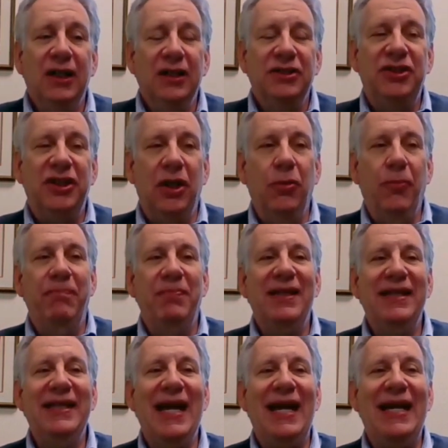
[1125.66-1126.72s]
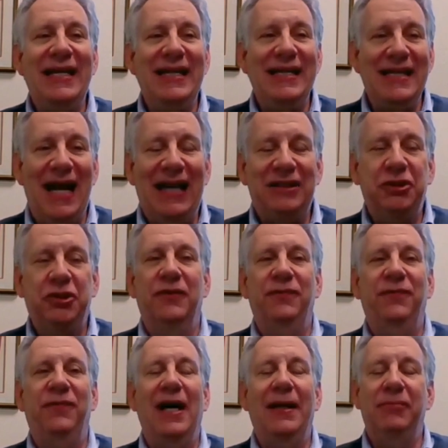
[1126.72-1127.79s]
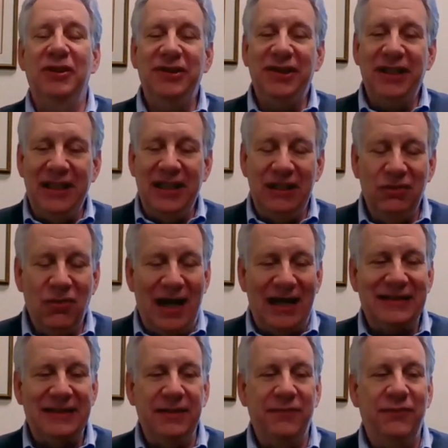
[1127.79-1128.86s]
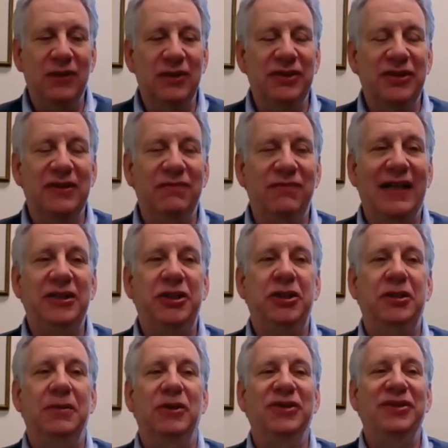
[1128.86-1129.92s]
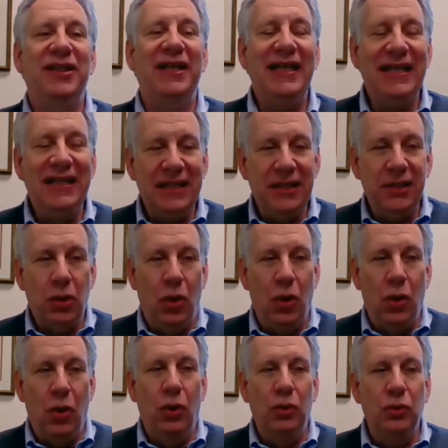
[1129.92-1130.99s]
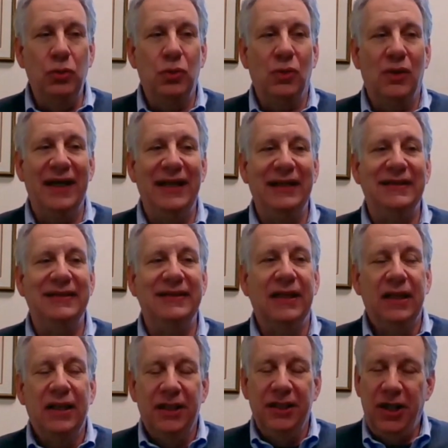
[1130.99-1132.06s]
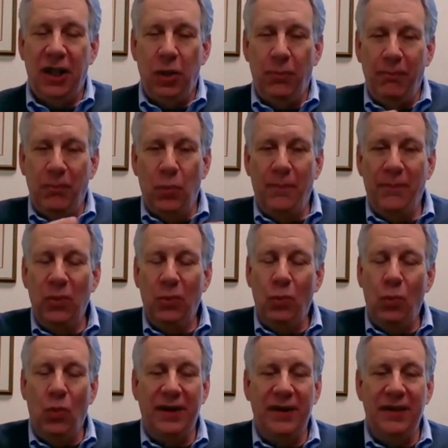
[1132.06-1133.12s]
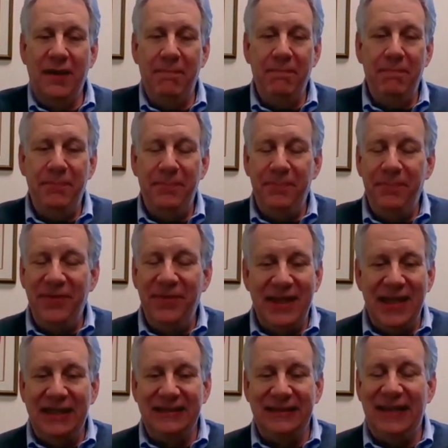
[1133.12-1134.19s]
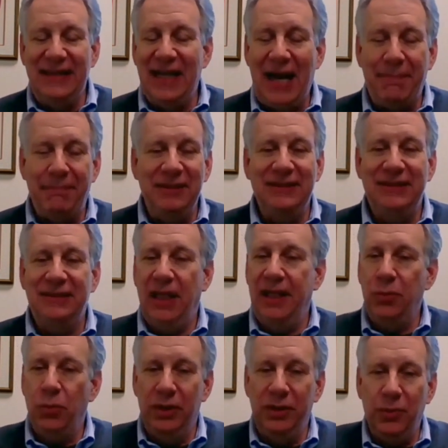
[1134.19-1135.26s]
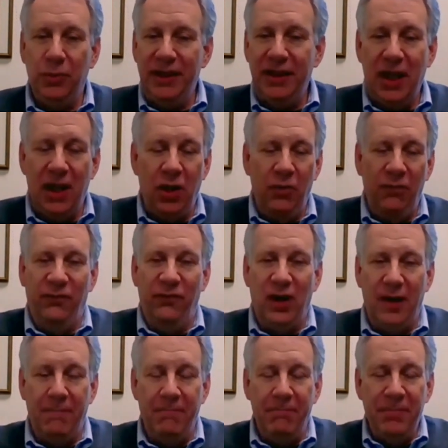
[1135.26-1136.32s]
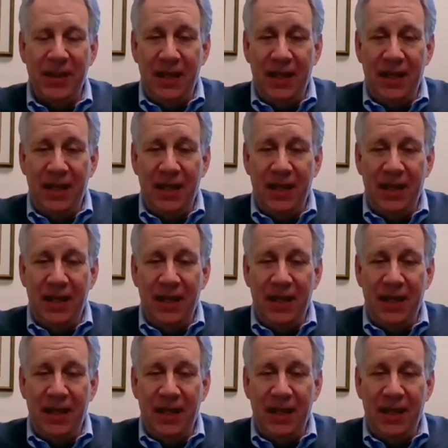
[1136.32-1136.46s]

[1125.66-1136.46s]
So getting natural fibers, eating lots of fruits and vegetables, eating whole grains. One of the things that happens, like when we go from